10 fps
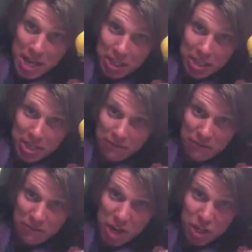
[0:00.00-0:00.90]
alien
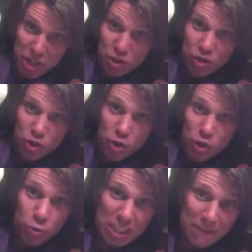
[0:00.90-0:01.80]
invasion
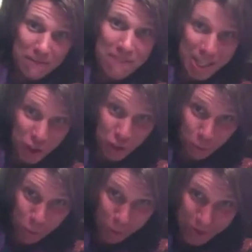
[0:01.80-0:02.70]
using
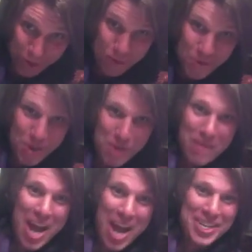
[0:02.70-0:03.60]
vegetables, if you could
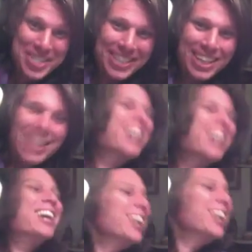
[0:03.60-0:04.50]
imagine.
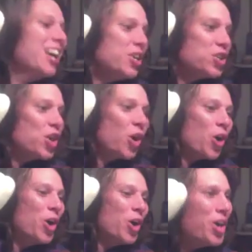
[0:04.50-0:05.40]

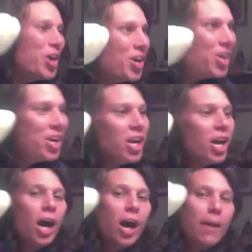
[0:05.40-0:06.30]
So
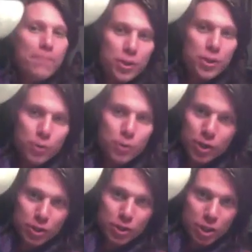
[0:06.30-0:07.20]
these are
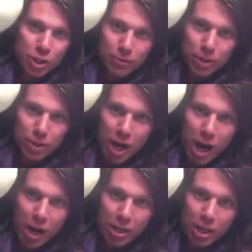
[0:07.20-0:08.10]
the different
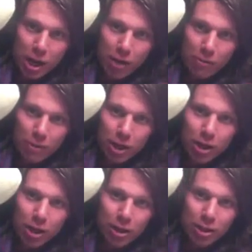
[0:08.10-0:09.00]
kind of
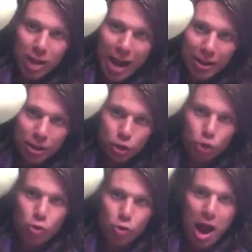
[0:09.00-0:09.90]
galactic
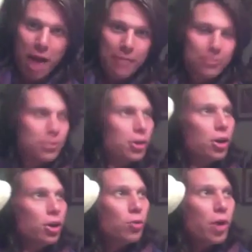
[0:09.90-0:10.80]
craft,
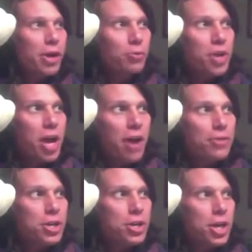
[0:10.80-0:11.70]
right? We
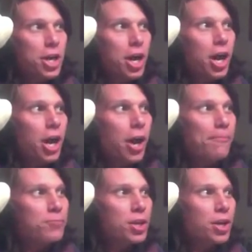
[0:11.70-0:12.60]
have the
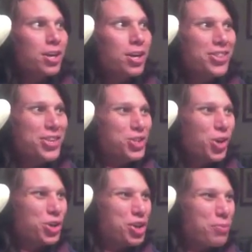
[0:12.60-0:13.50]

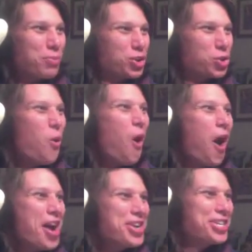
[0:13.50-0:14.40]
starship
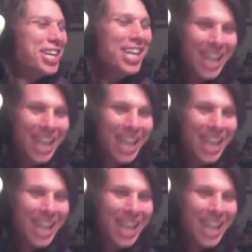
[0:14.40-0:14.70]
squash,